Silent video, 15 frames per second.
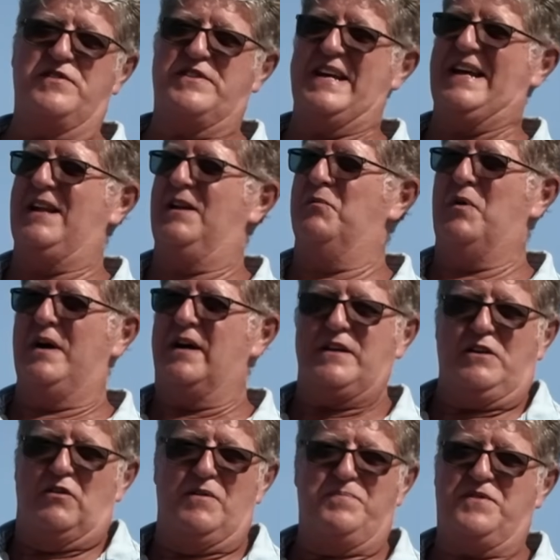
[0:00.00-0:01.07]
deal where
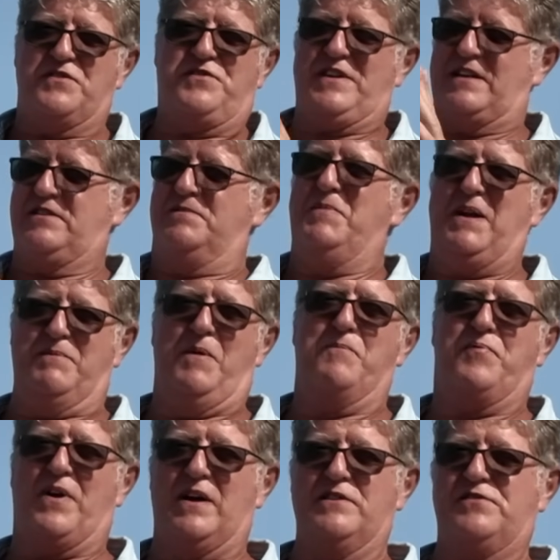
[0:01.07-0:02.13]
Europe just sets a minimum
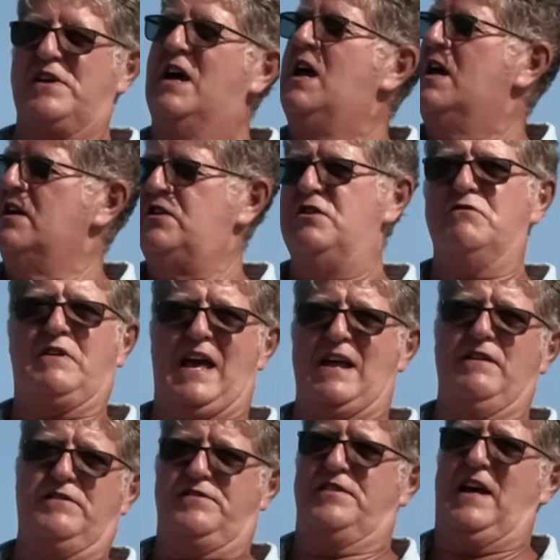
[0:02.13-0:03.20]
price. You
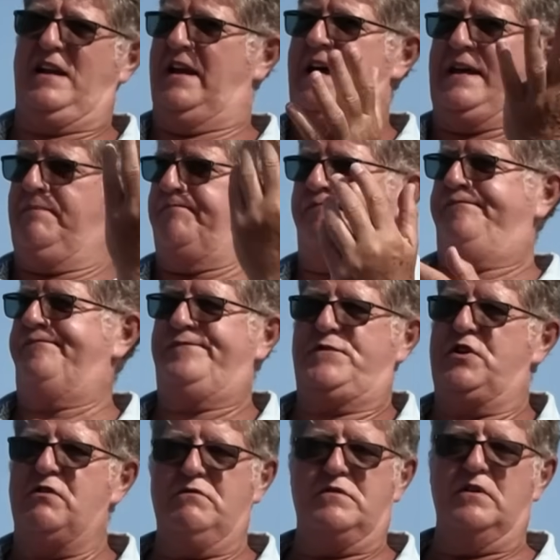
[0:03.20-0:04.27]
cannot sell a
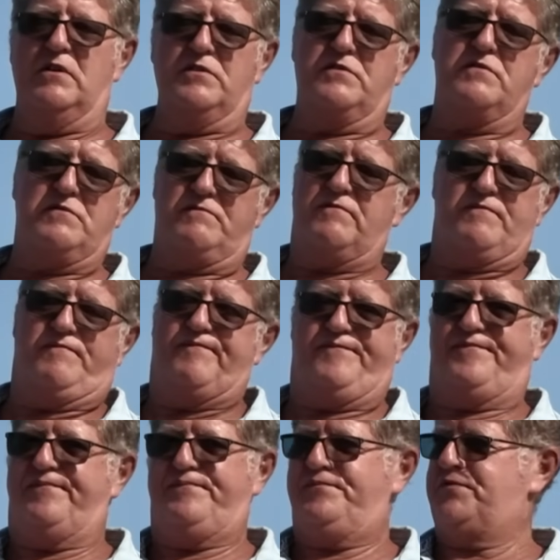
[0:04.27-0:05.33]
two-door
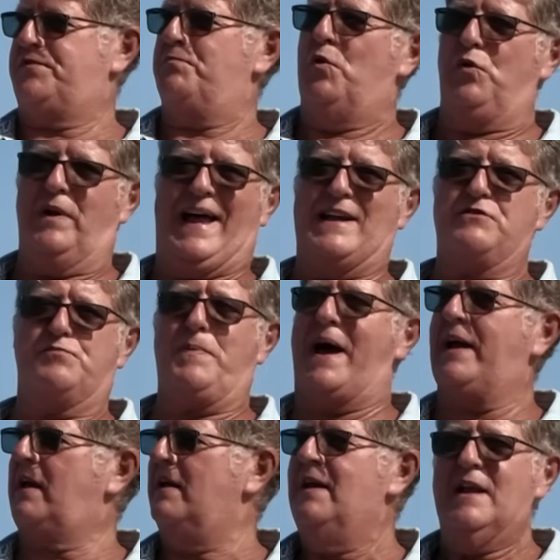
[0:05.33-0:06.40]
small hatchback
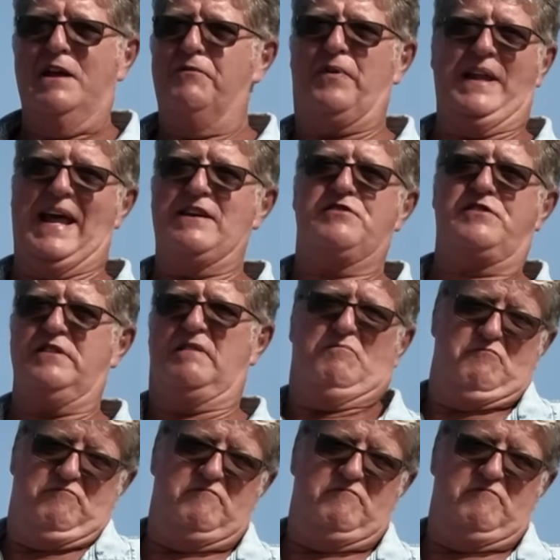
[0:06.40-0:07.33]
for less than